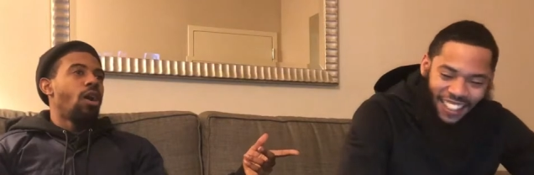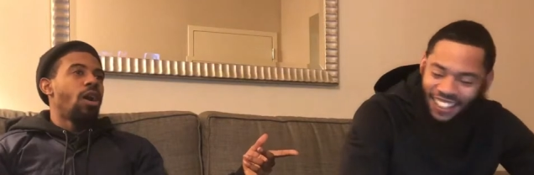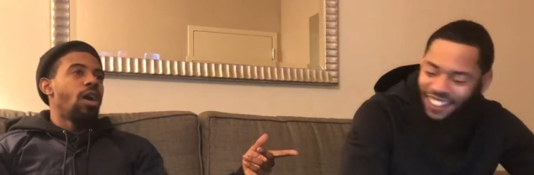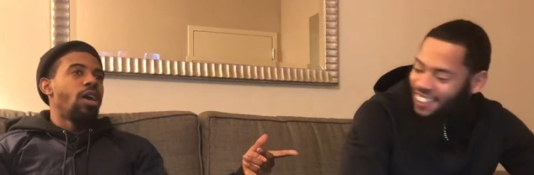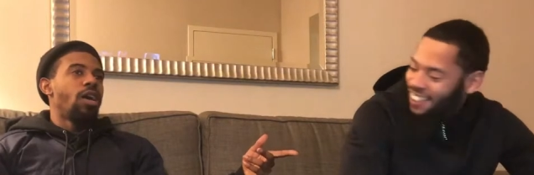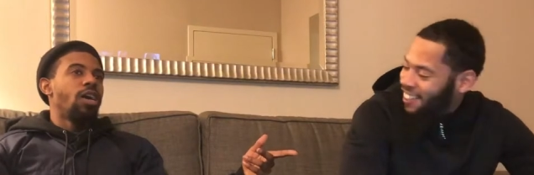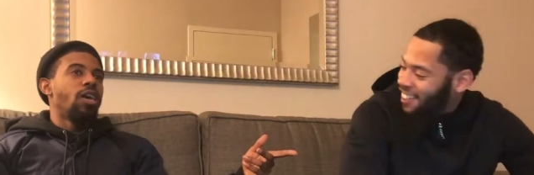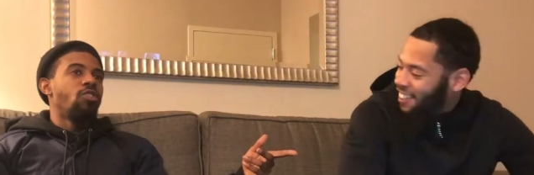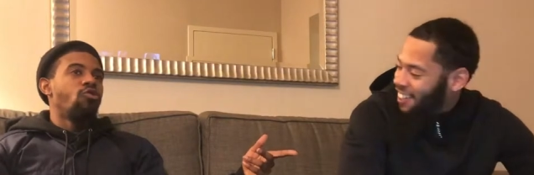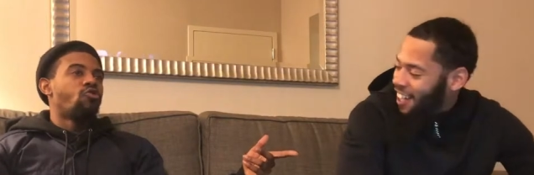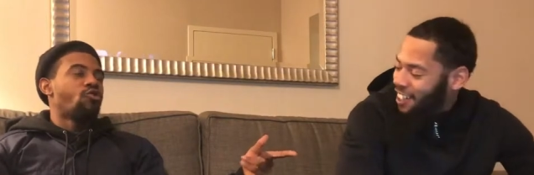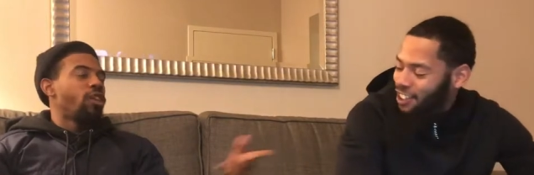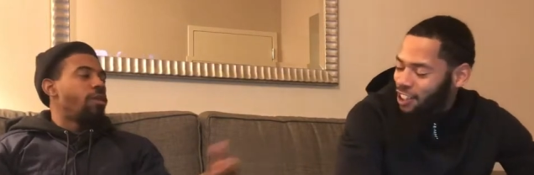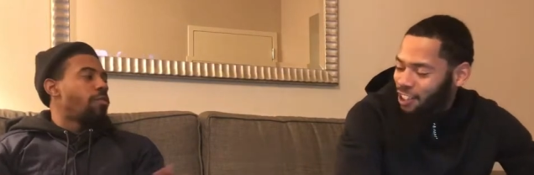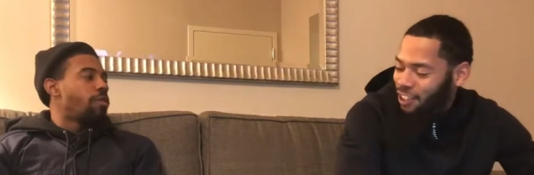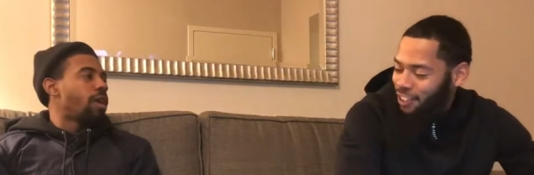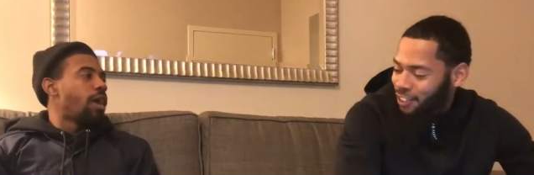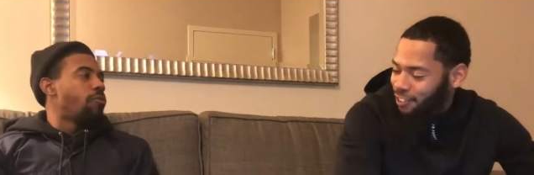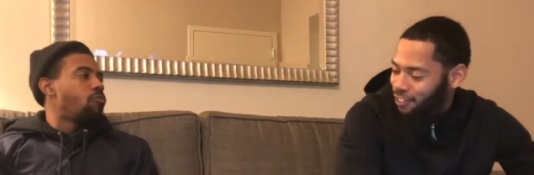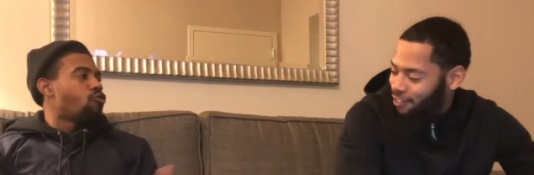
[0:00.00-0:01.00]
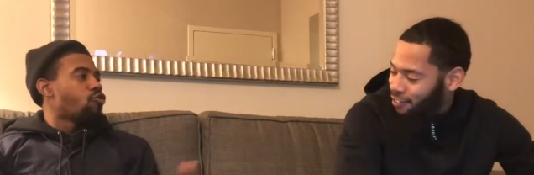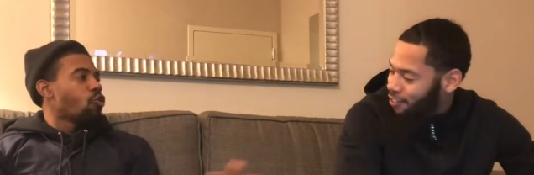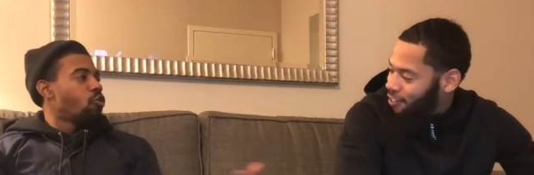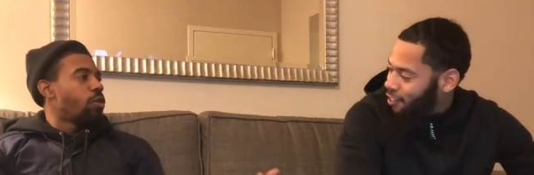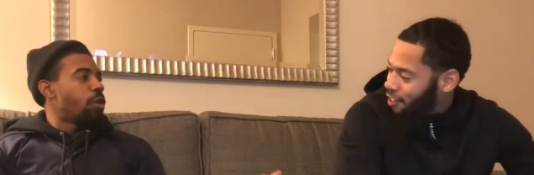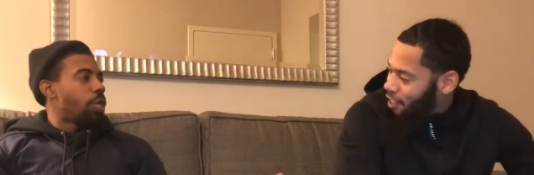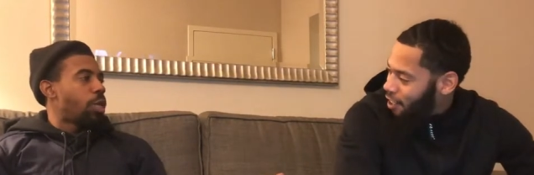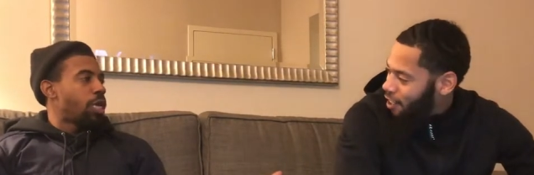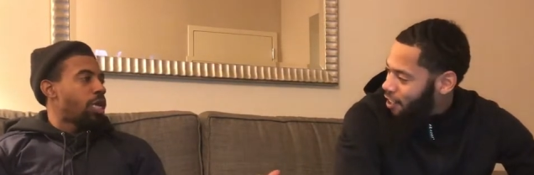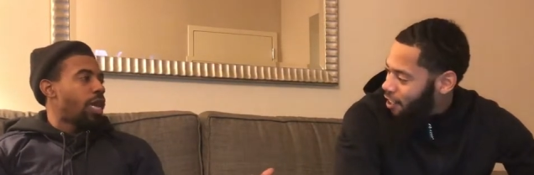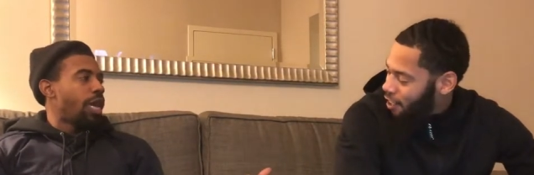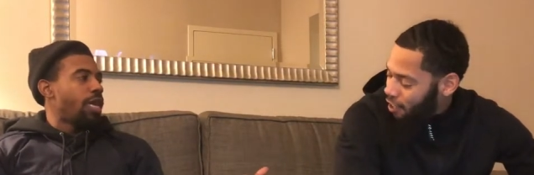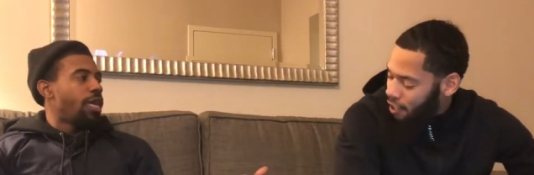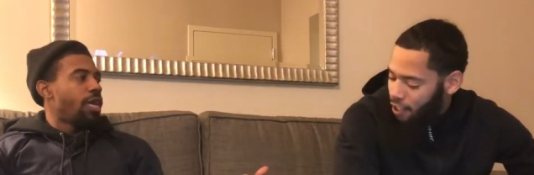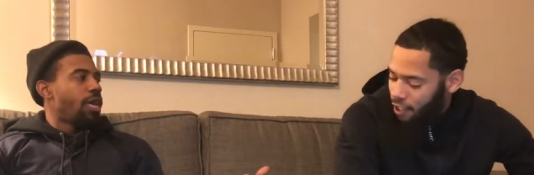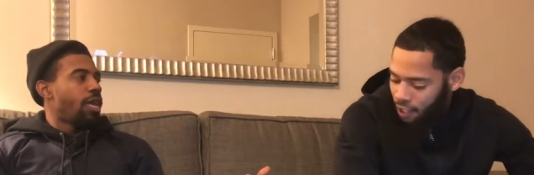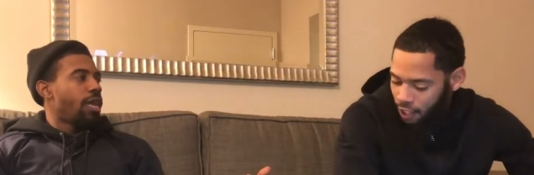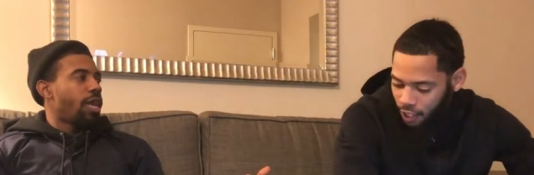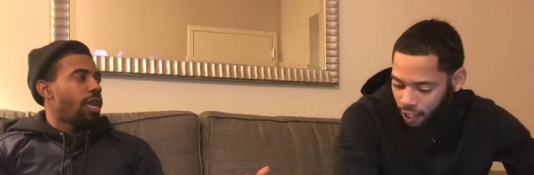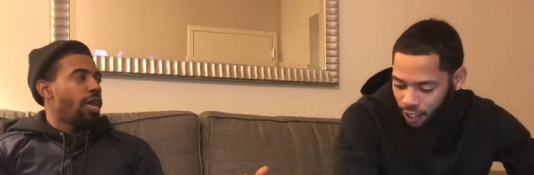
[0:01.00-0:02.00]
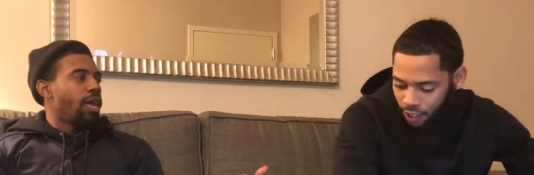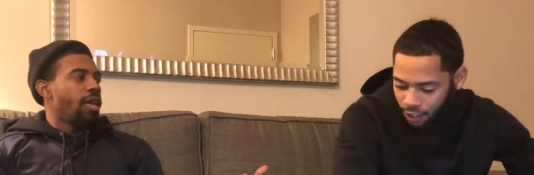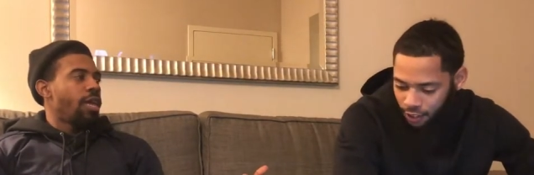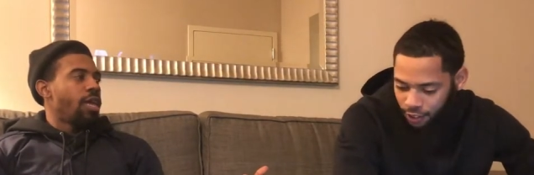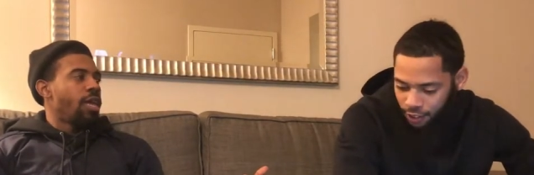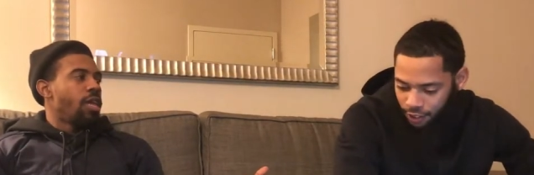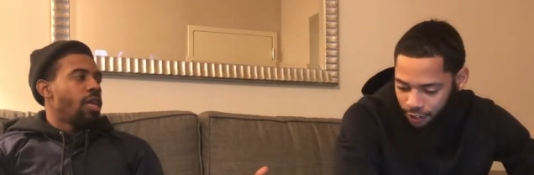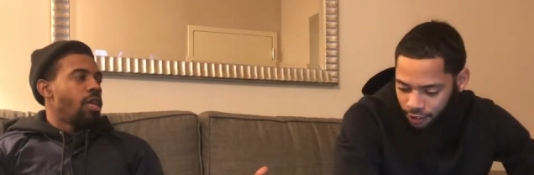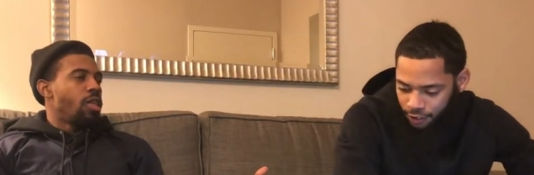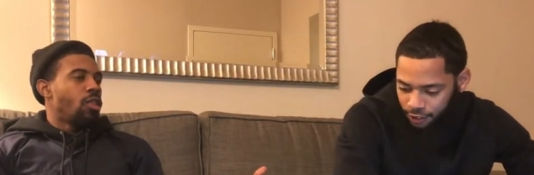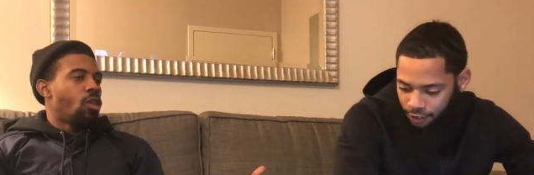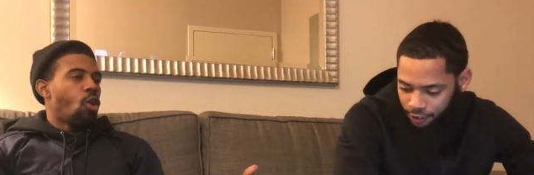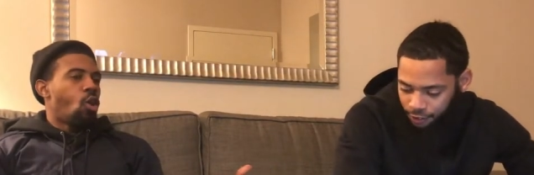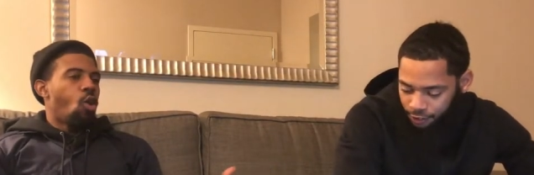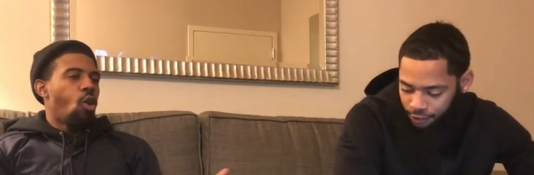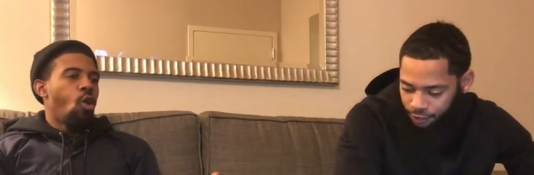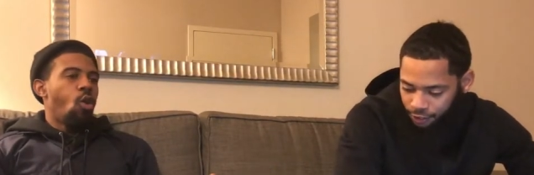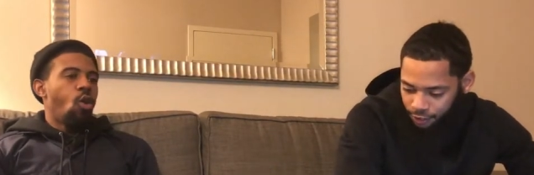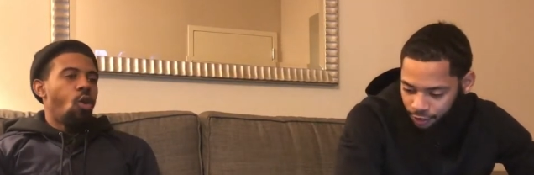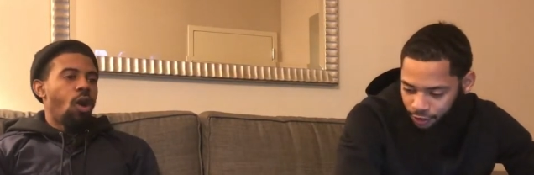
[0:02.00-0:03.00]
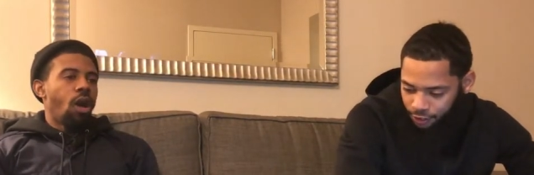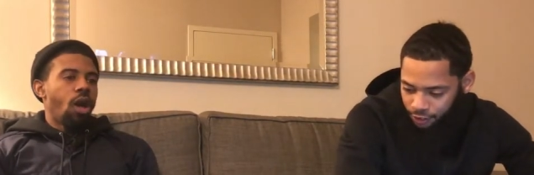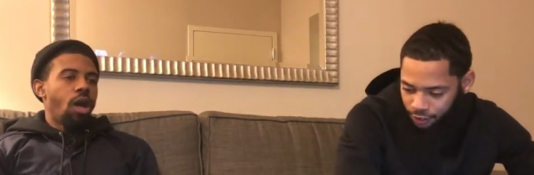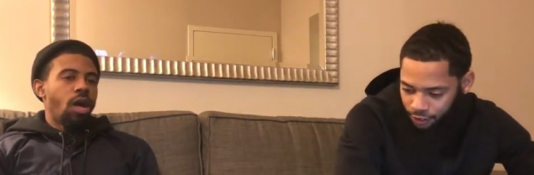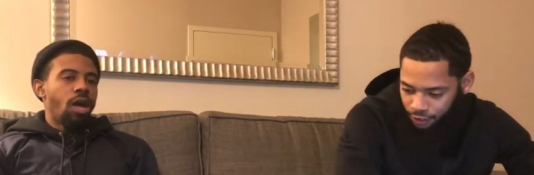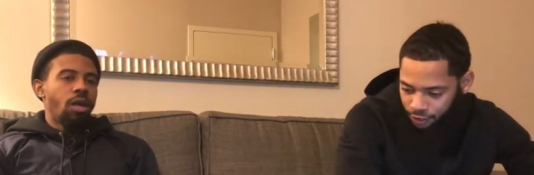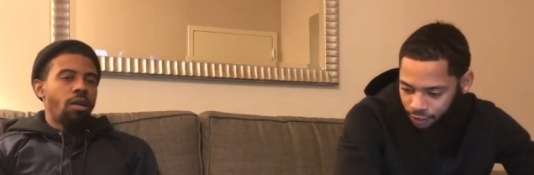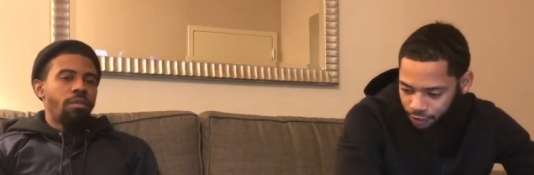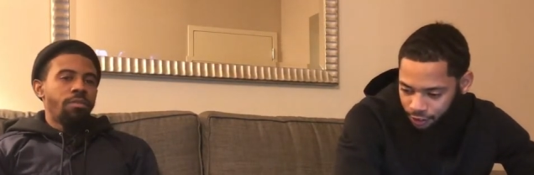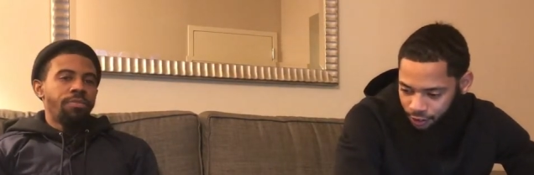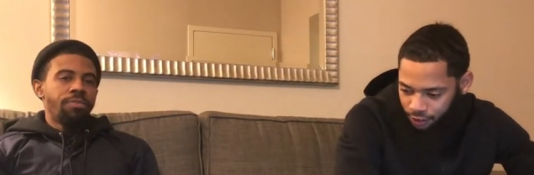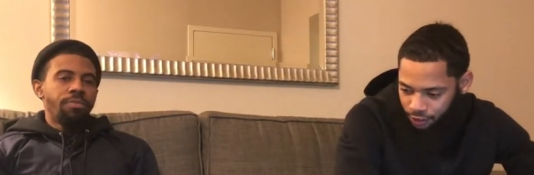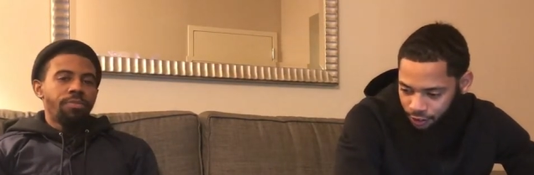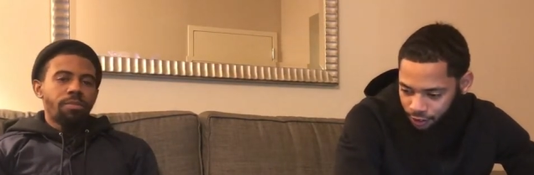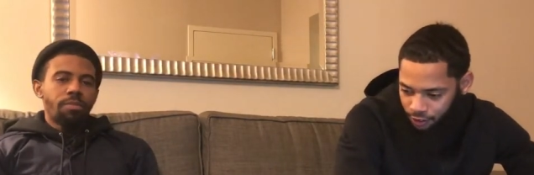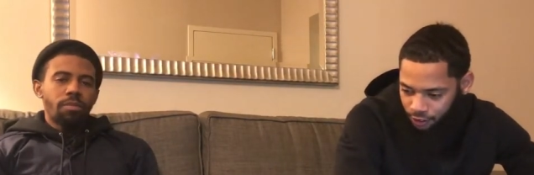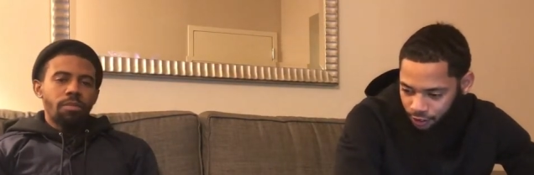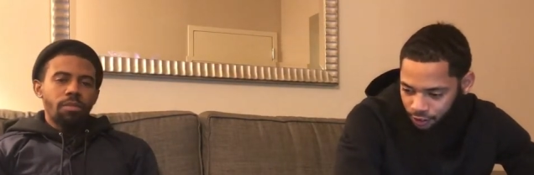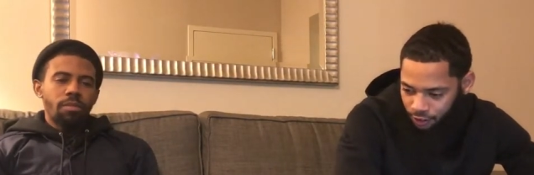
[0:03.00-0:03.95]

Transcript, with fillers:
Speaker 1: uh, that's dreams the, come true and shit like that. Uh-huh. Like, the whole um,